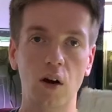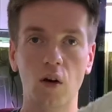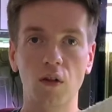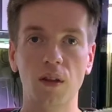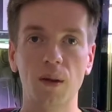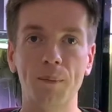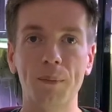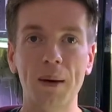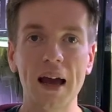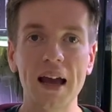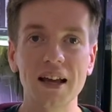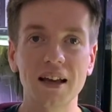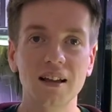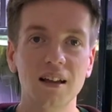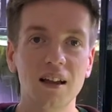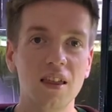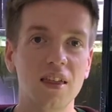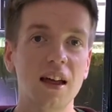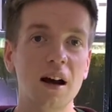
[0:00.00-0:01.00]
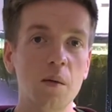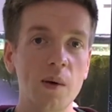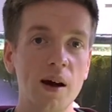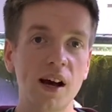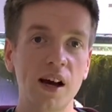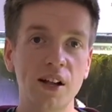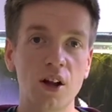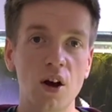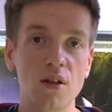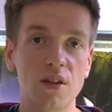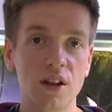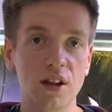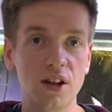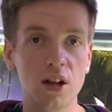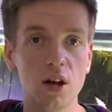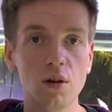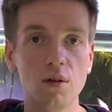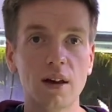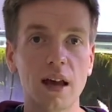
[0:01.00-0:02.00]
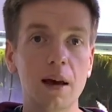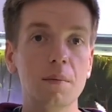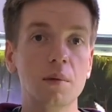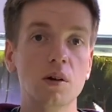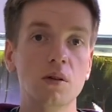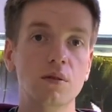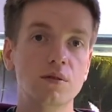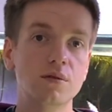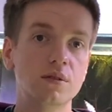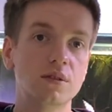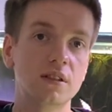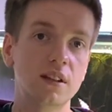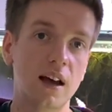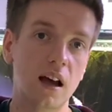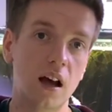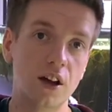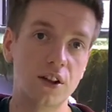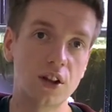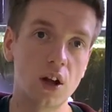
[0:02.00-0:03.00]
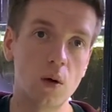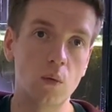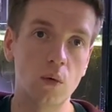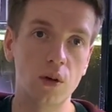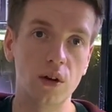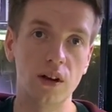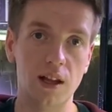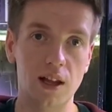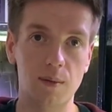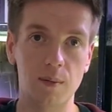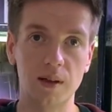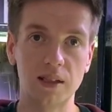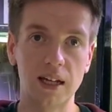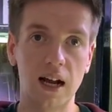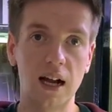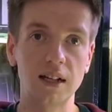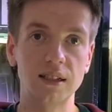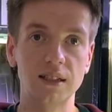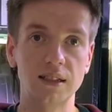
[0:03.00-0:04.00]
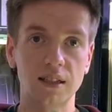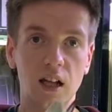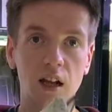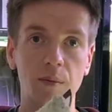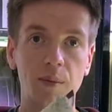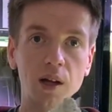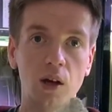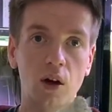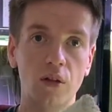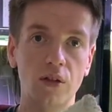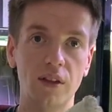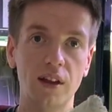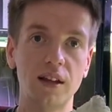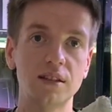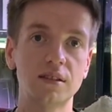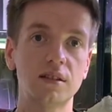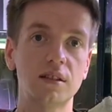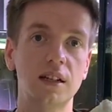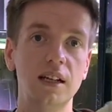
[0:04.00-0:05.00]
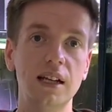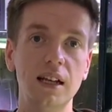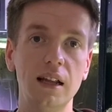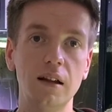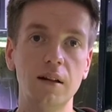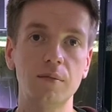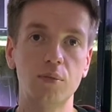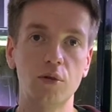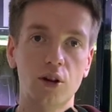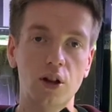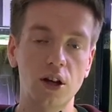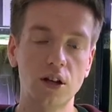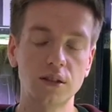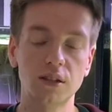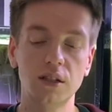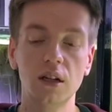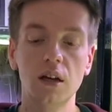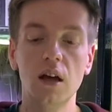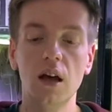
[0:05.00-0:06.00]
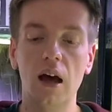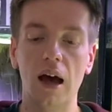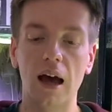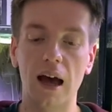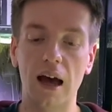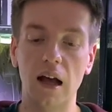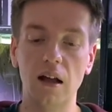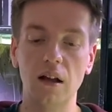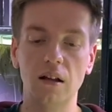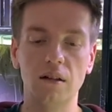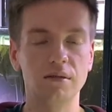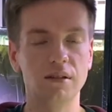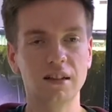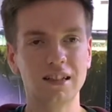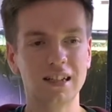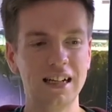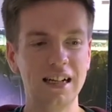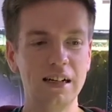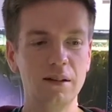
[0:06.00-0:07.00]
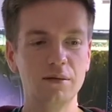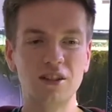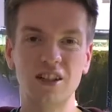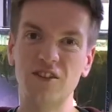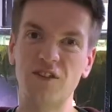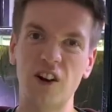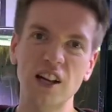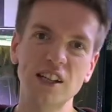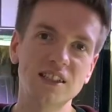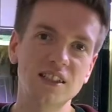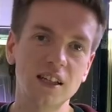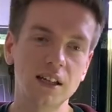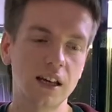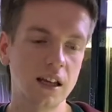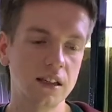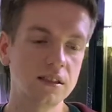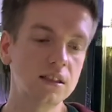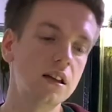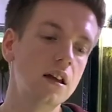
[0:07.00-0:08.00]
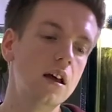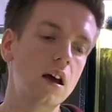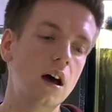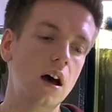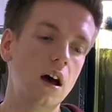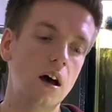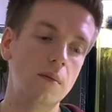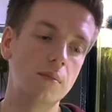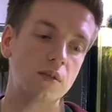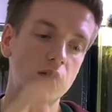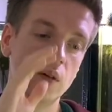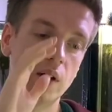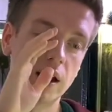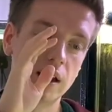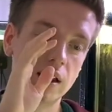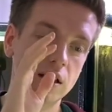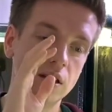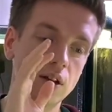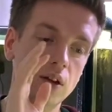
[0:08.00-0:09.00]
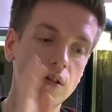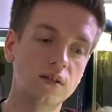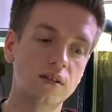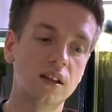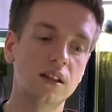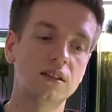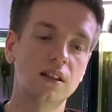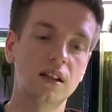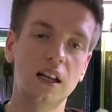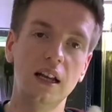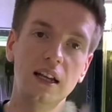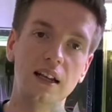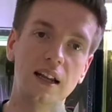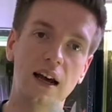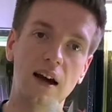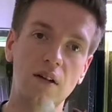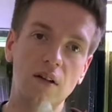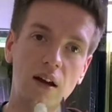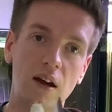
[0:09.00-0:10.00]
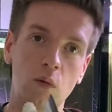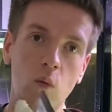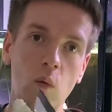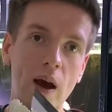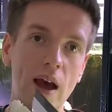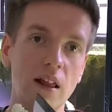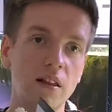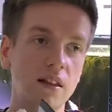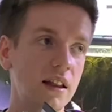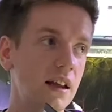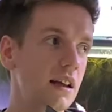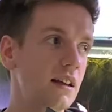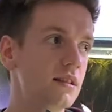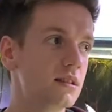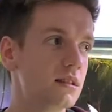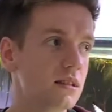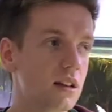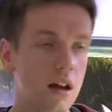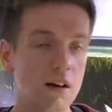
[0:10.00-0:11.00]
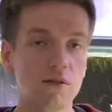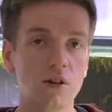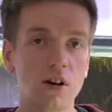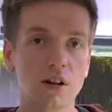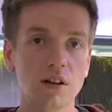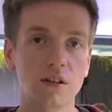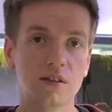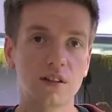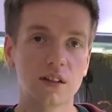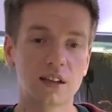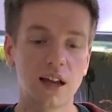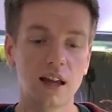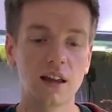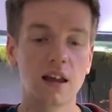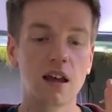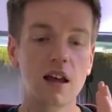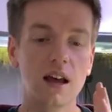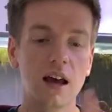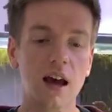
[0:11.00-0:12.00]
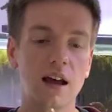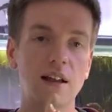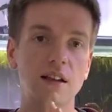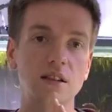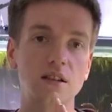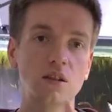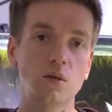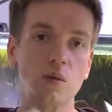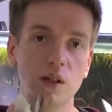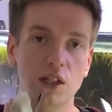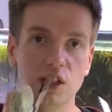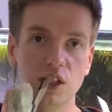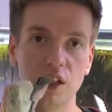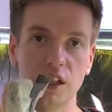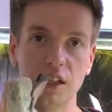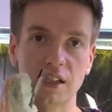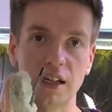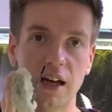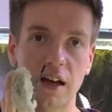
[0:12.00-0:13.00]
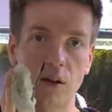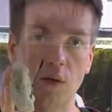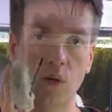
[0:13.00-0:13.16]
on the back. That way I know that no chemicals that I don't want near my tanks is going to be on this cleaning product, the cleaning device, I guess. So I can use this to clean down and wet the front of the tank and then squeegee it down